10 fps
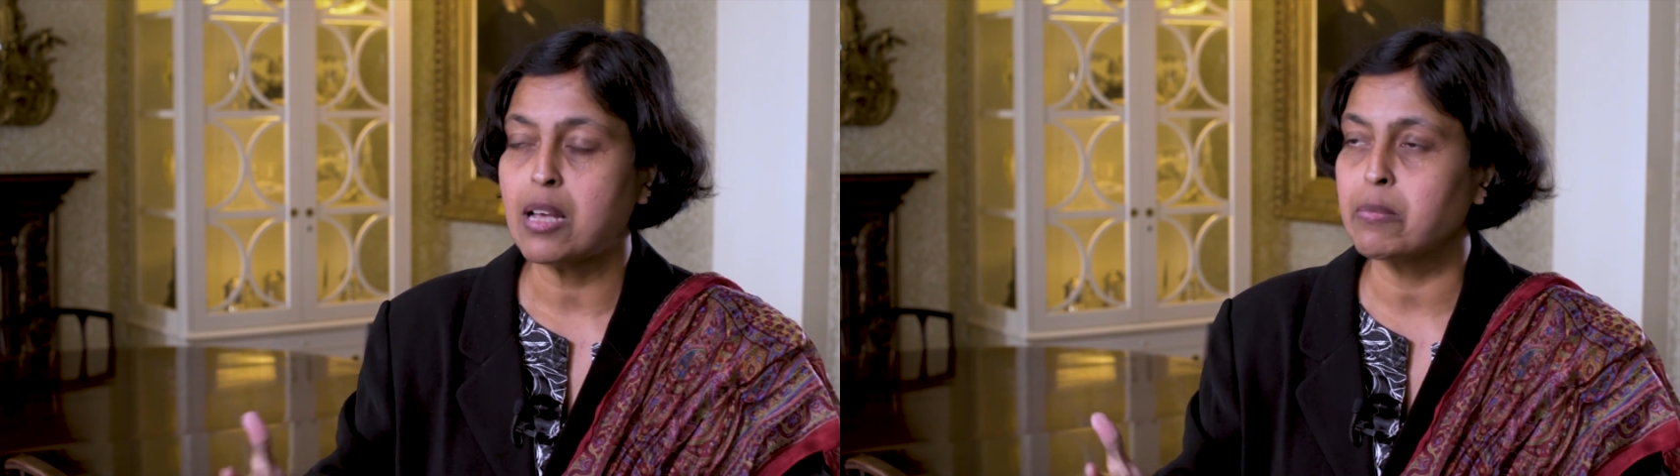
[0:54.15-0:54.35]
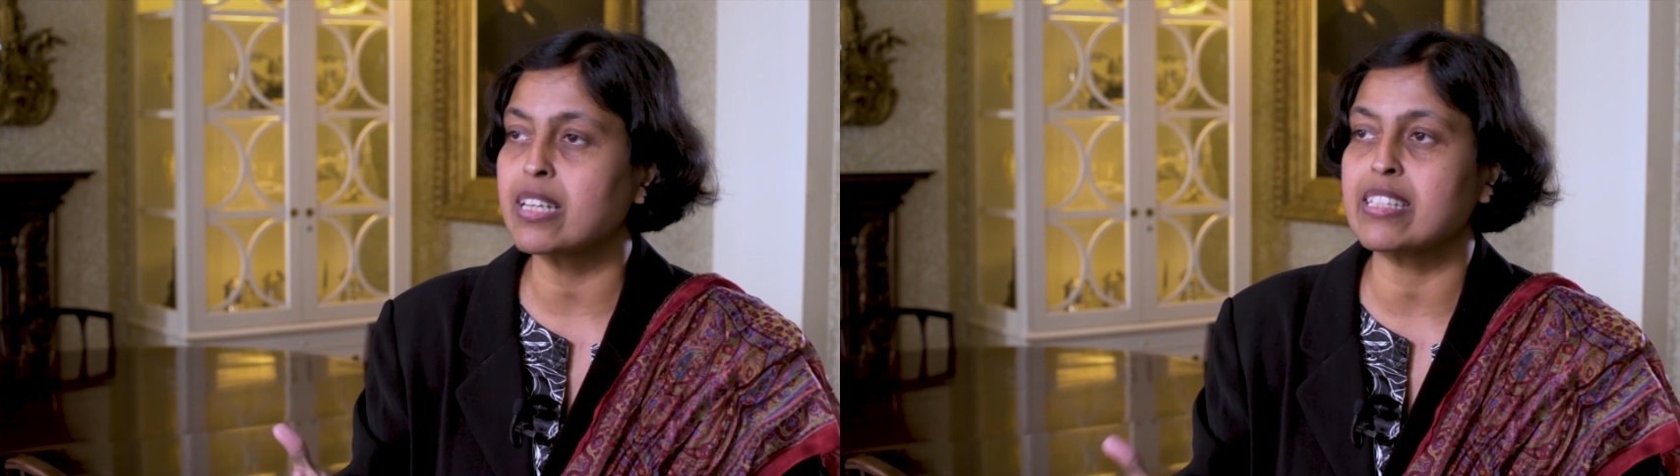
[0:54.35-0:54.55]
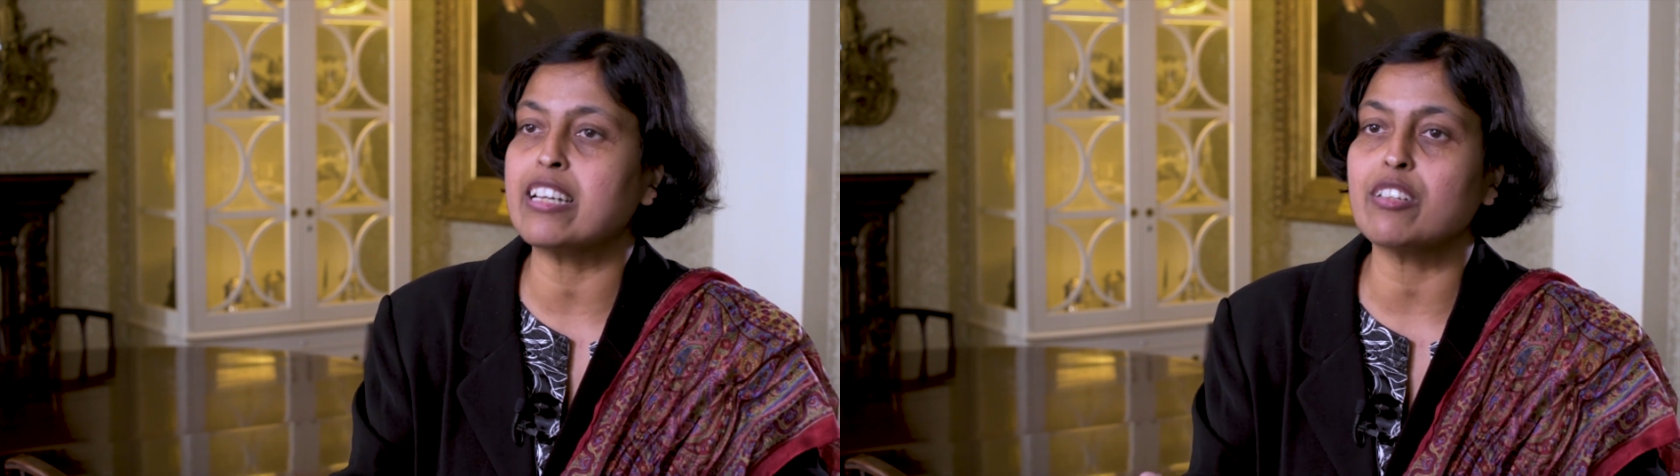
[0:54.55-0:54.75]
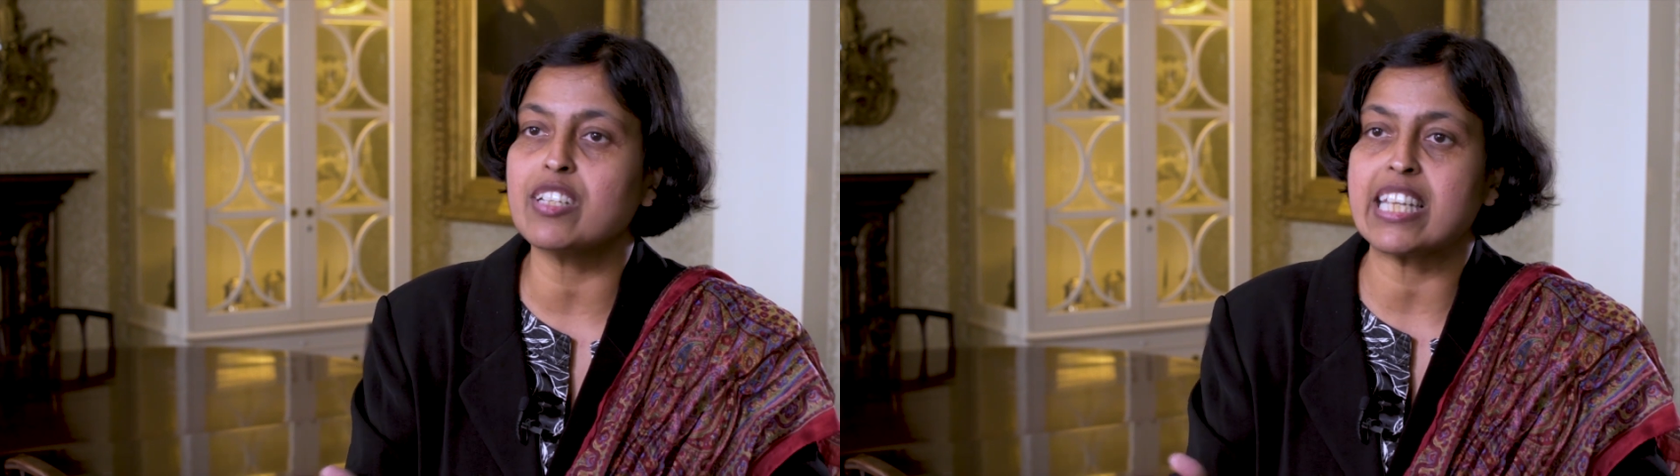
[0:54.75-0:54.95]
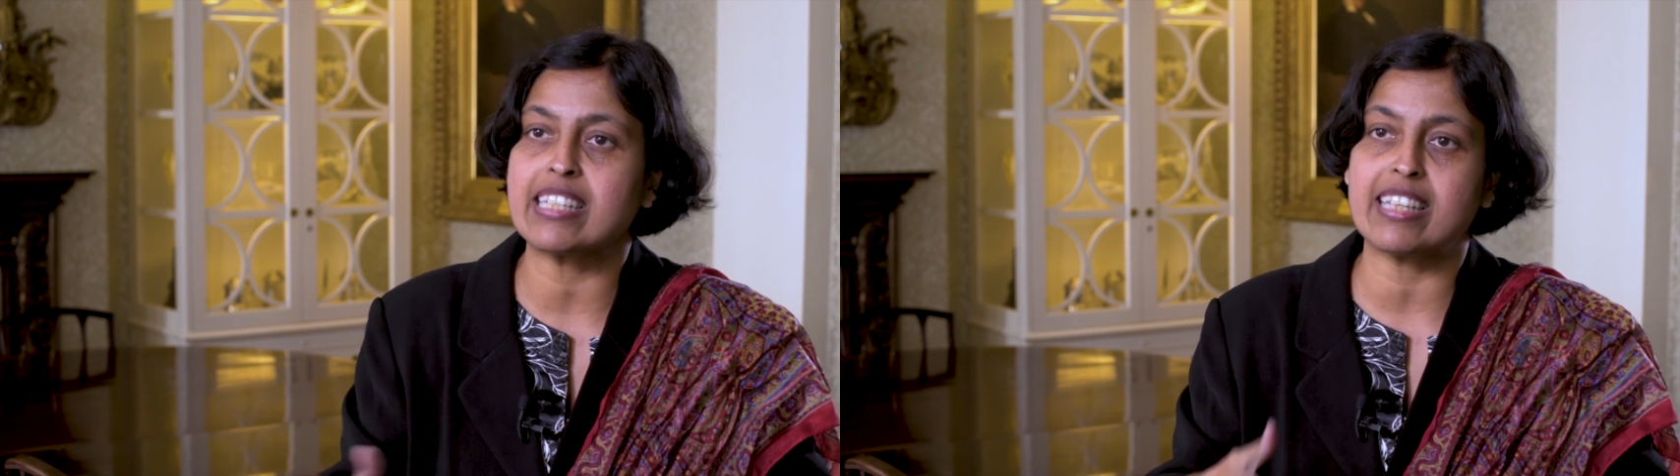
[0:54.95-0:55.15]
because end of the
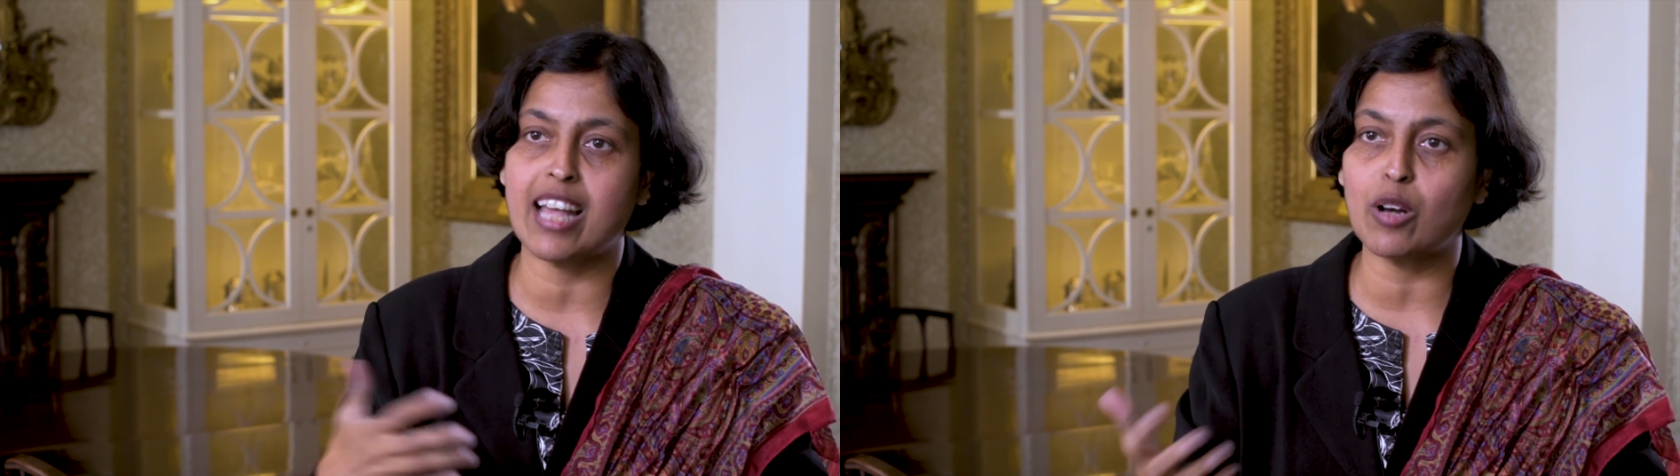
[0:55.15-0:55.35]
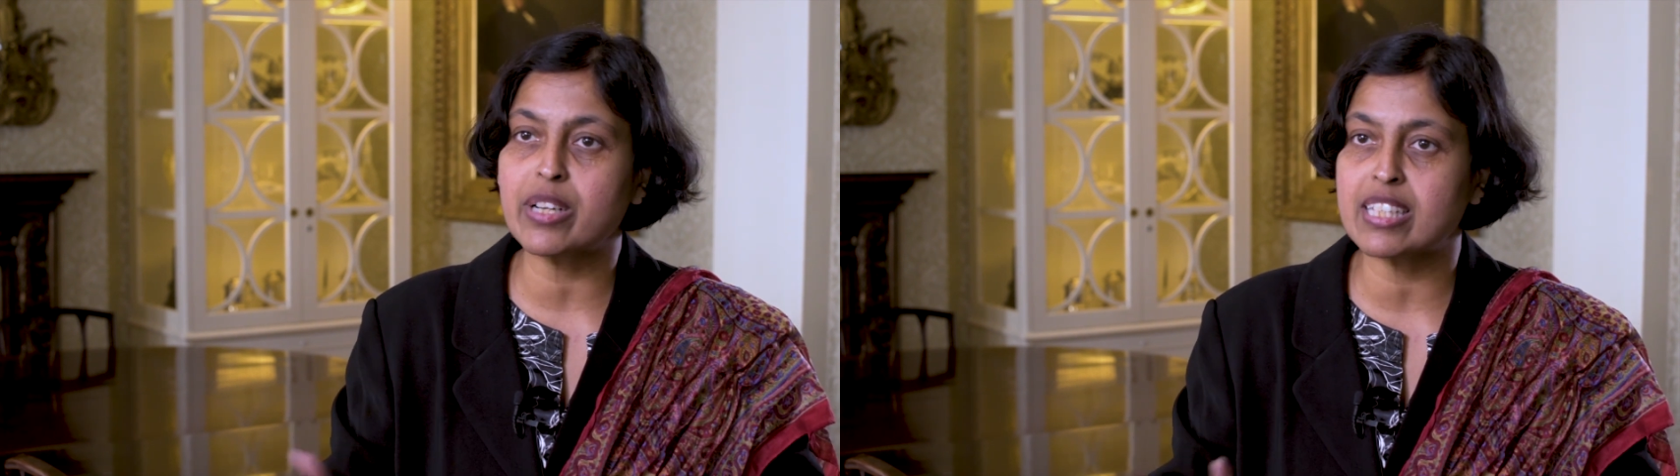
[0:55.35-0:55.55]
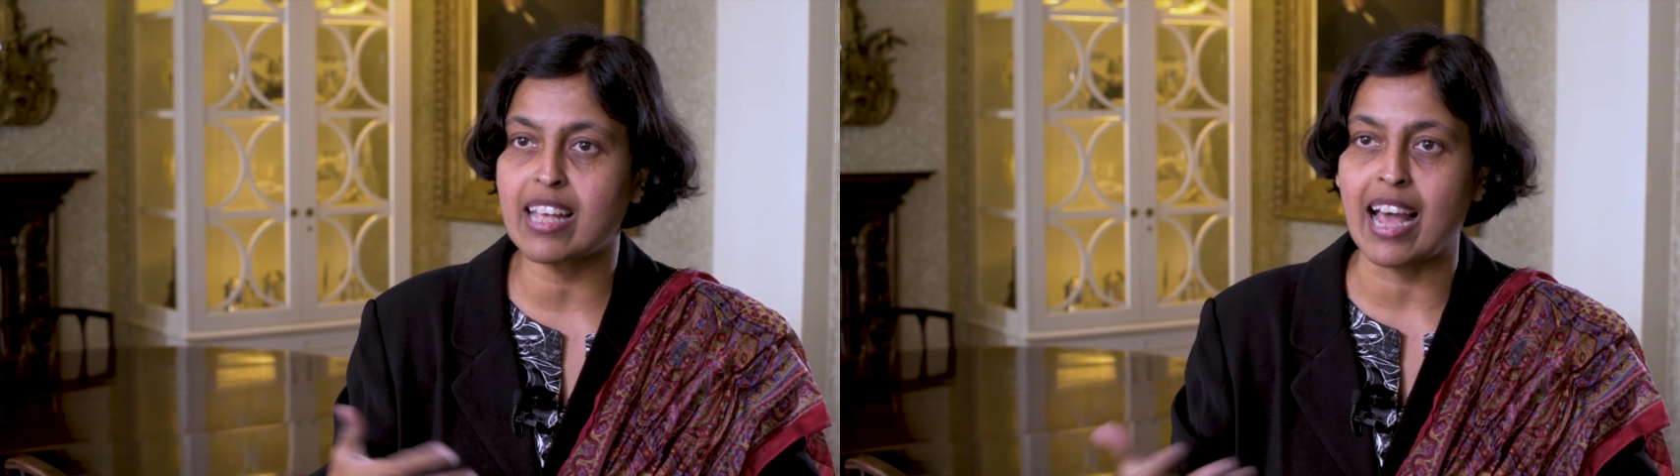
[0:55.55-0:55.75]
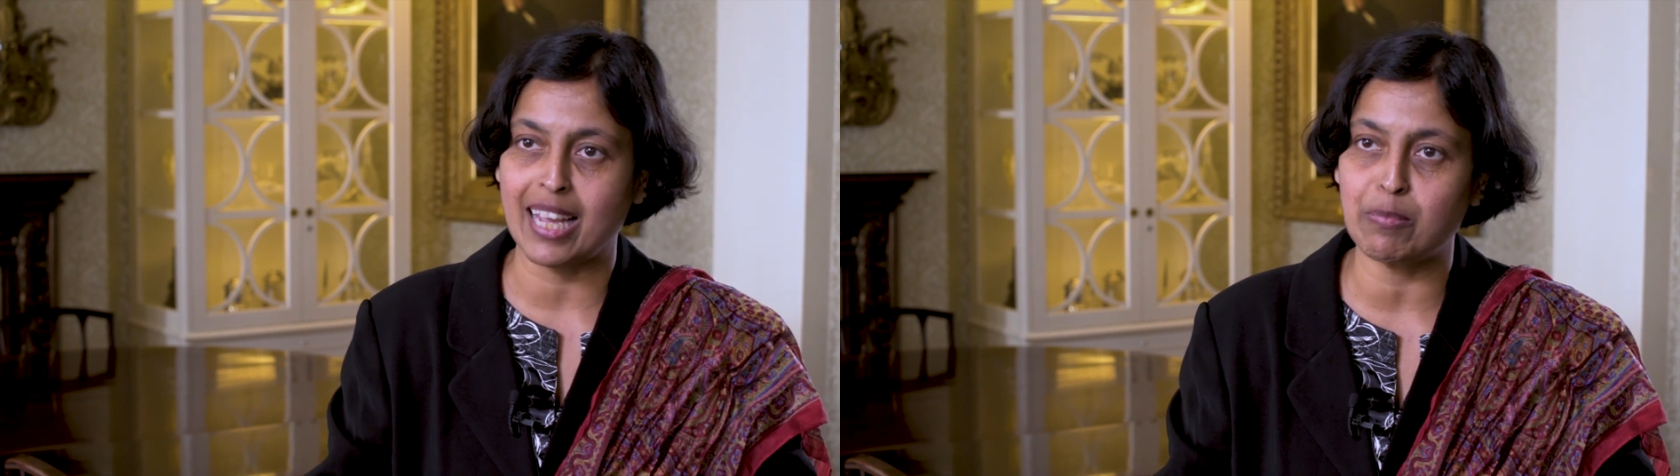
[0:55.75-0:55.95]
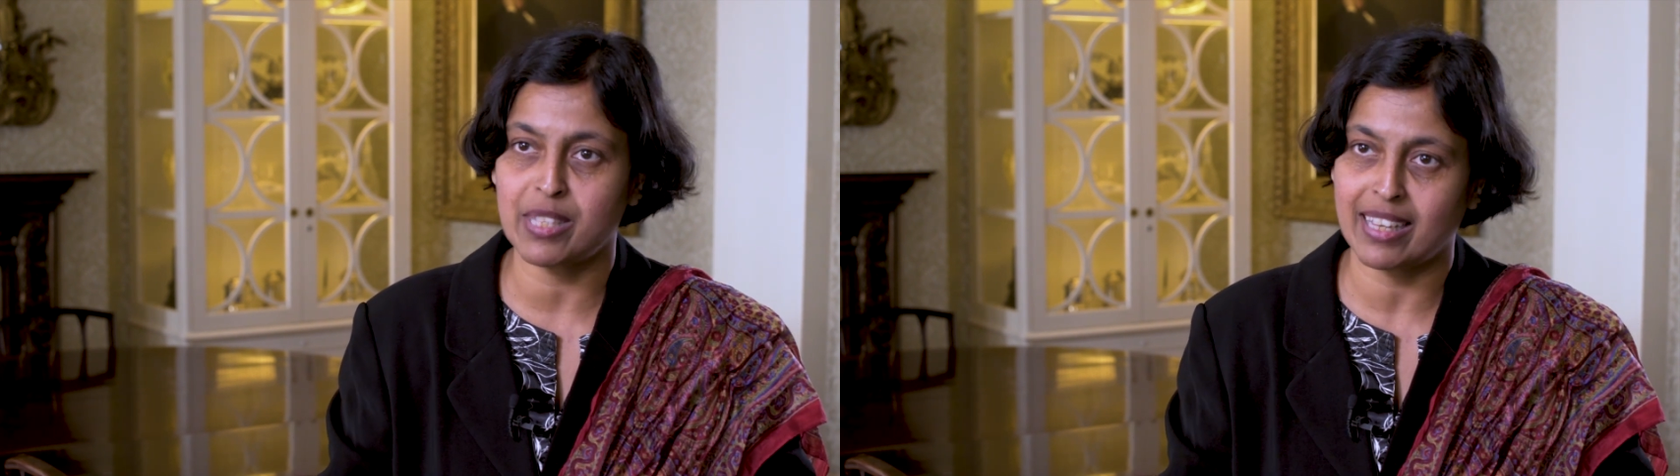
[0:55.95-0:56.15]
day, see, now it is a
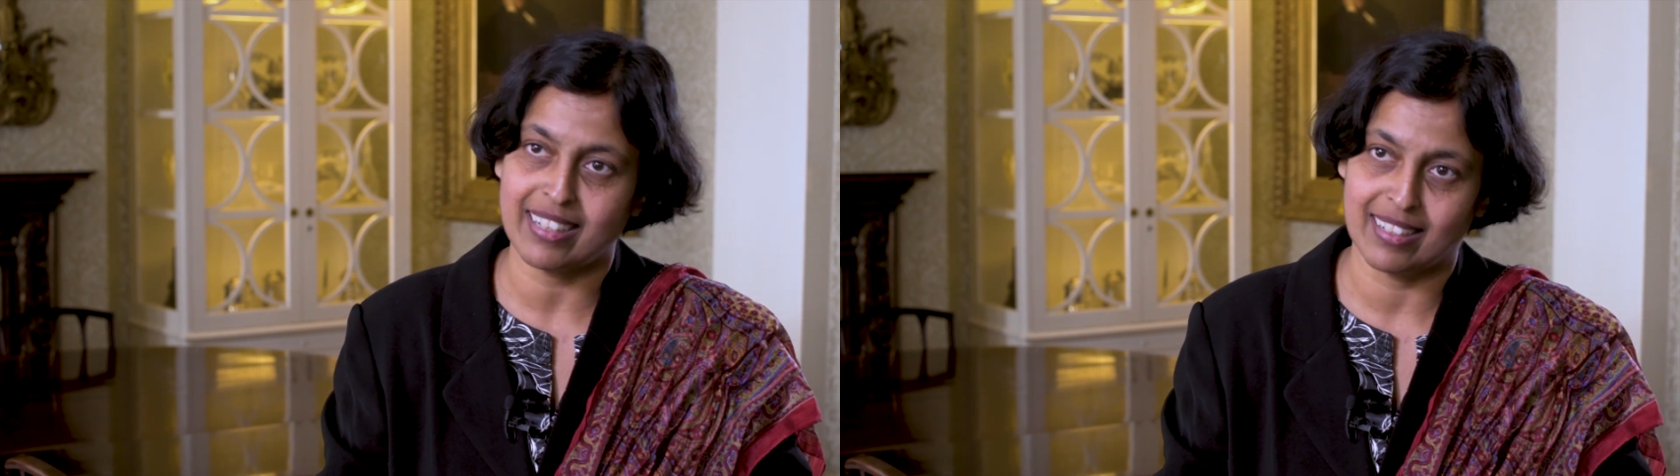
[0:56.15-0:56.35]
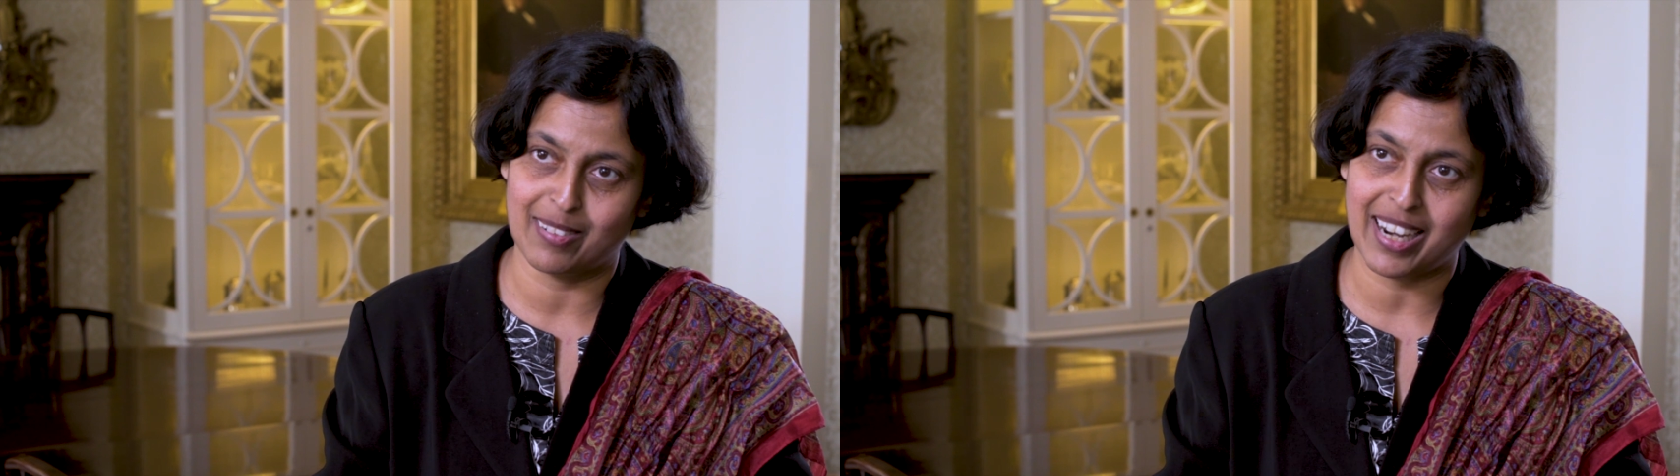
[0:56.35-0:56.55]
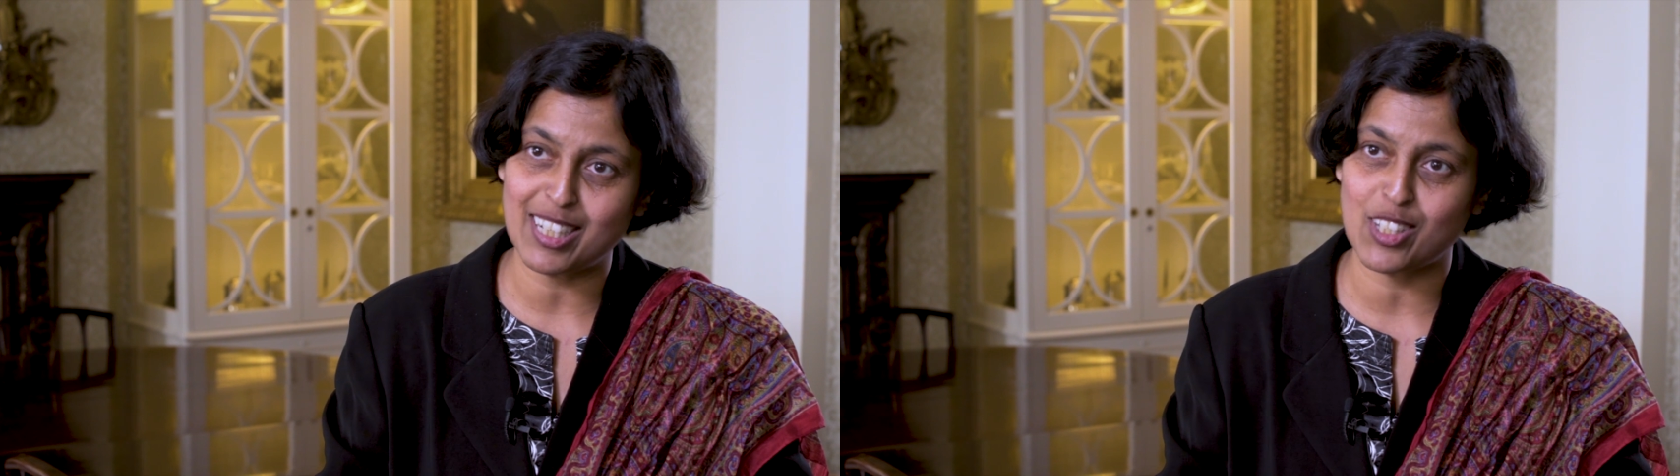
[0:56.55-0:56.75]
hype cycle, right.